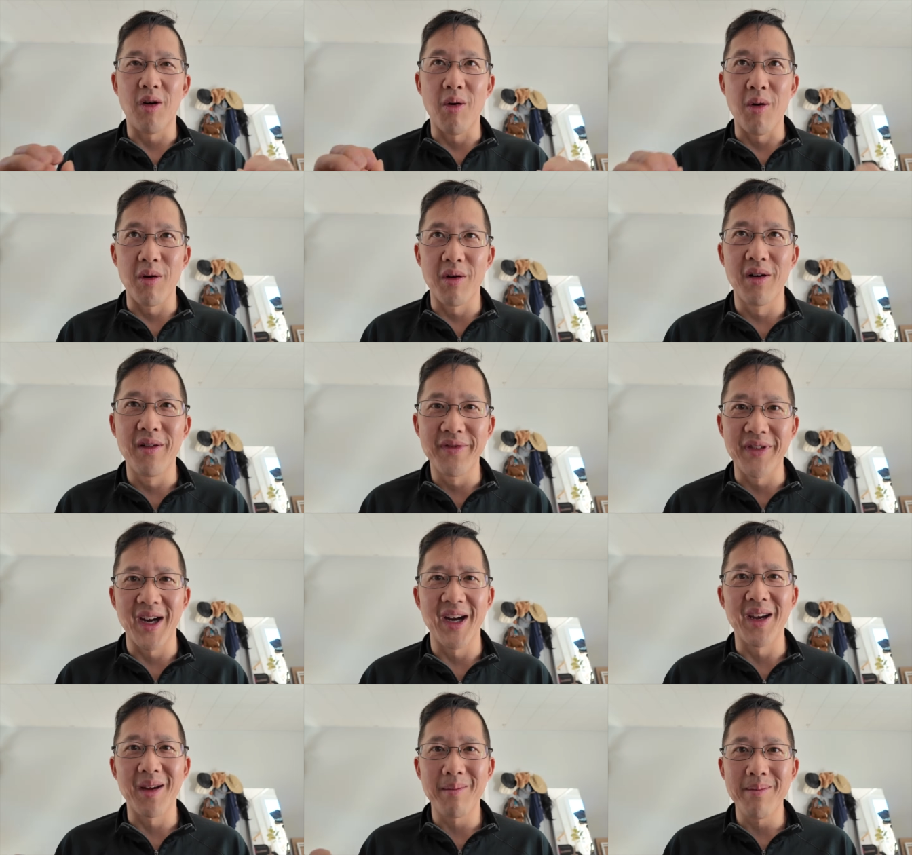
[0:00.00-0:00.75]

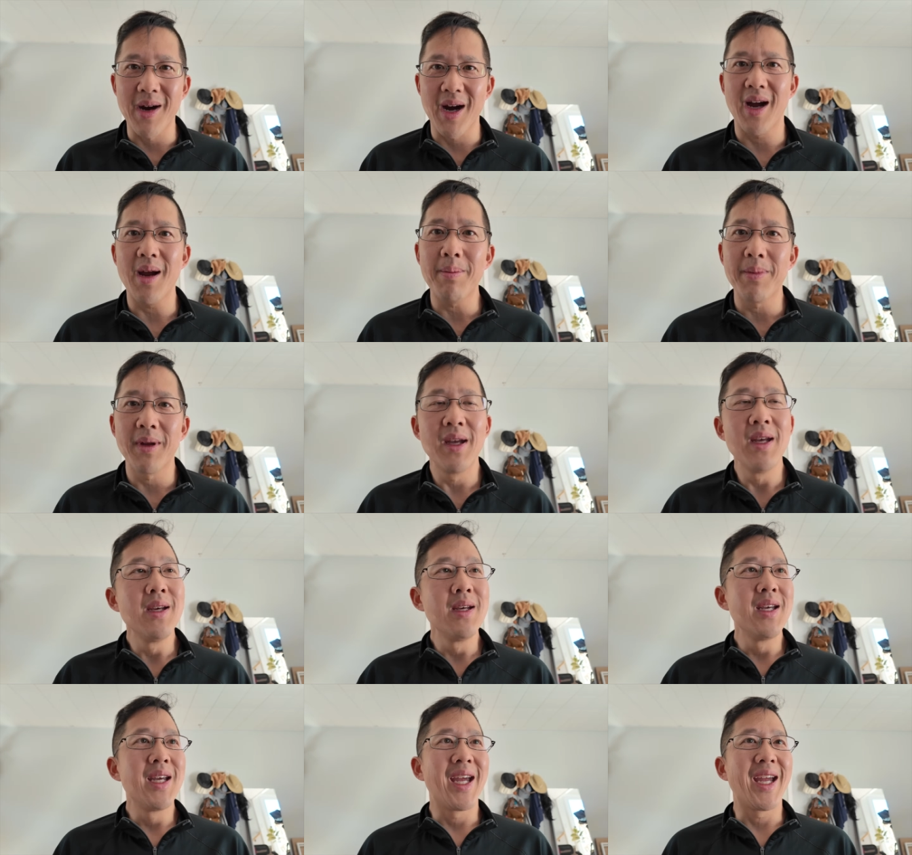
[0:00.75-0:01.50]
horrifying pop,
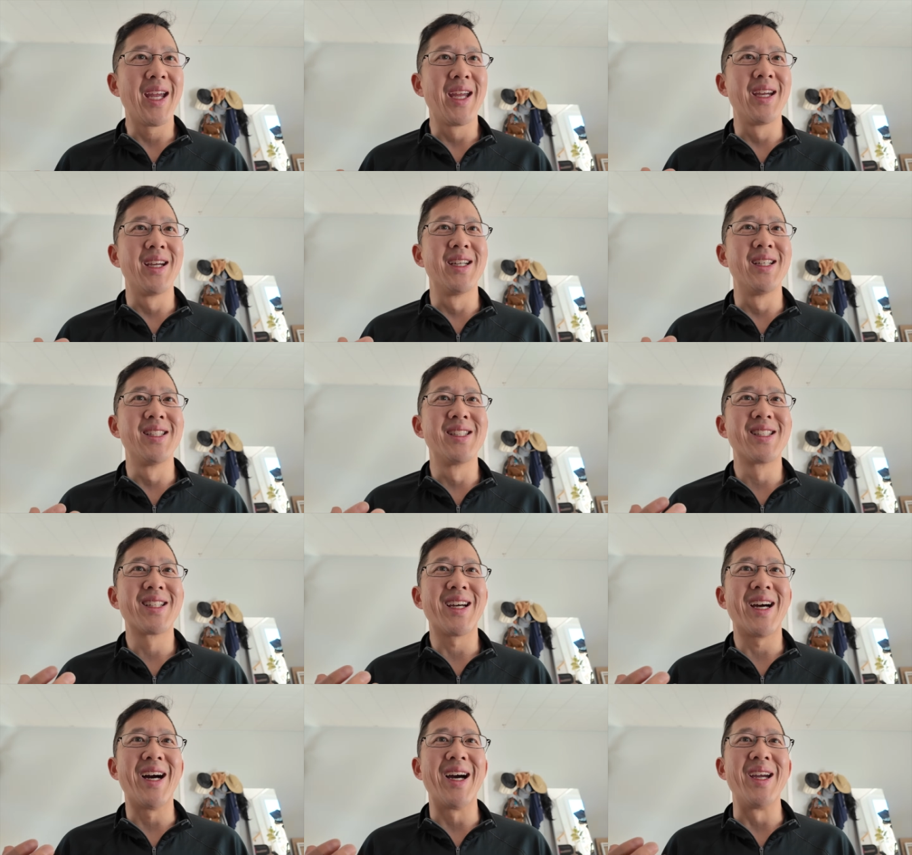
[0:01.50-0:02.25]

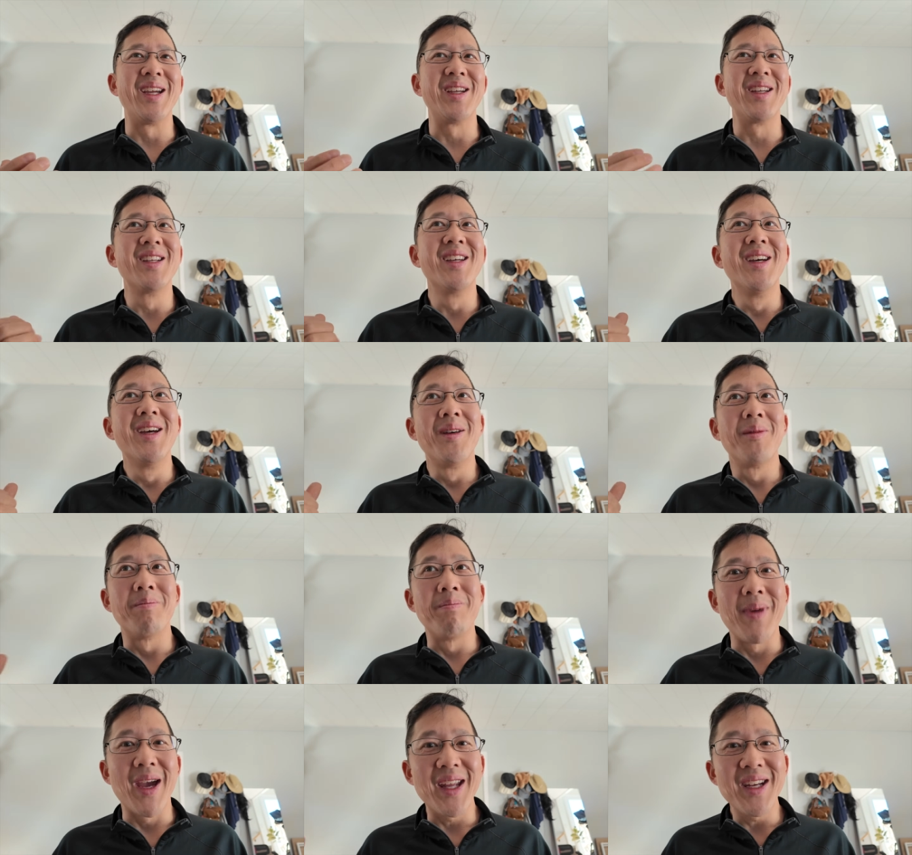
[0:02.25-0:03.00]
and I
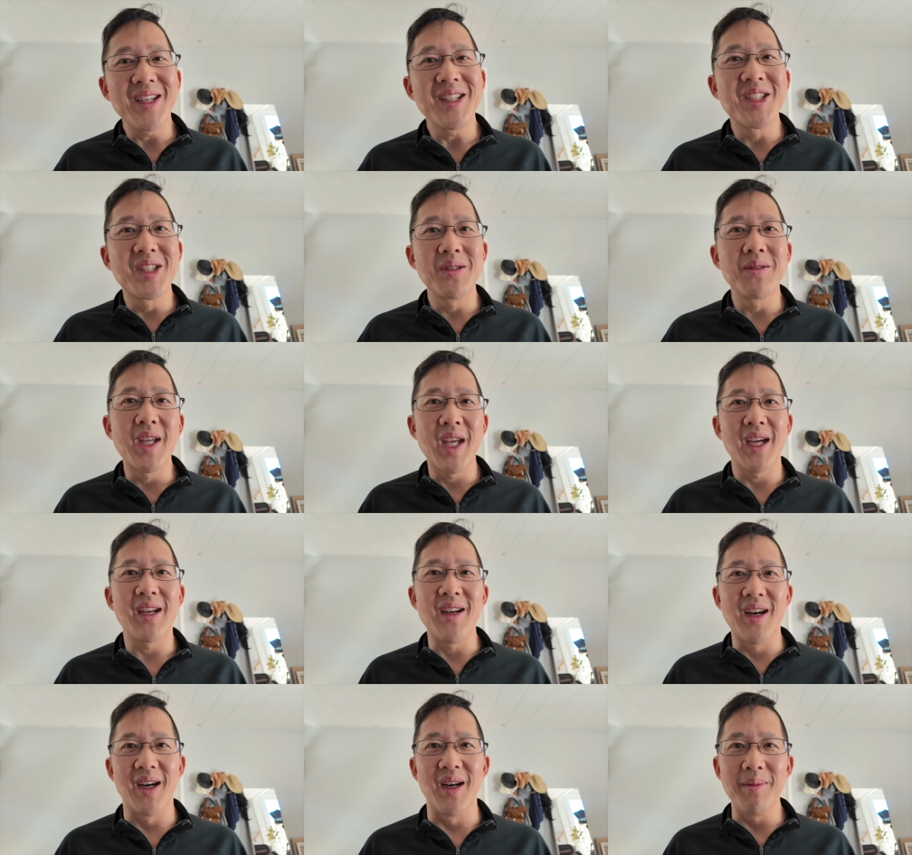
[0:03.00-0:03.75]
managed to
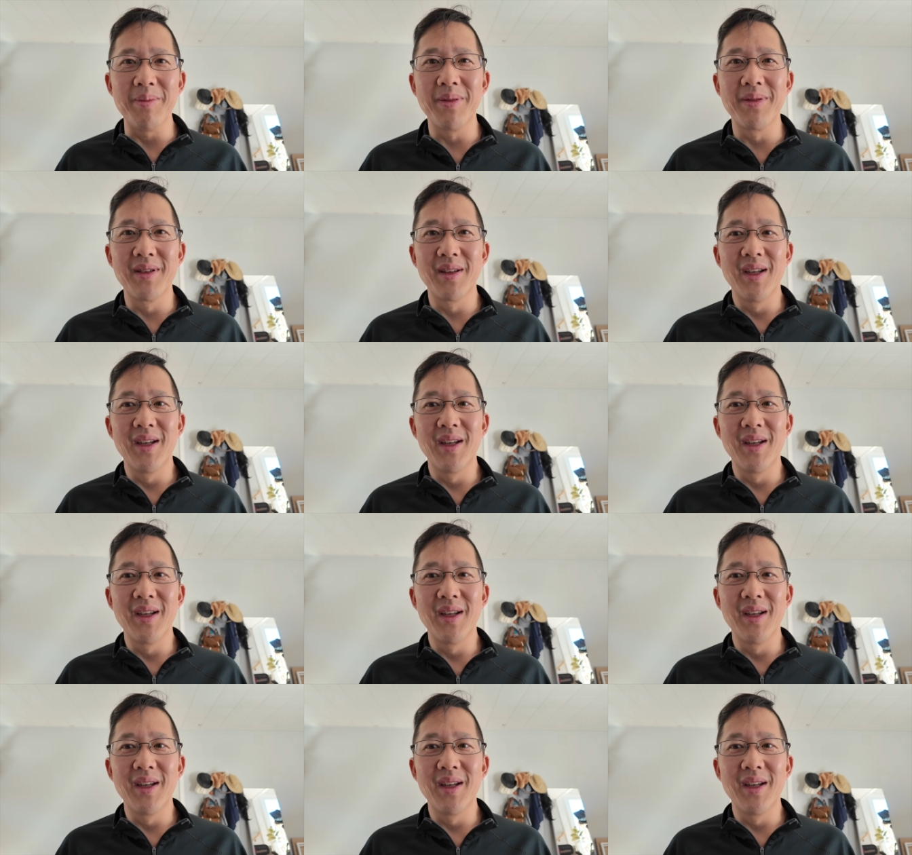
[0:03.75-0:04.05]
get up,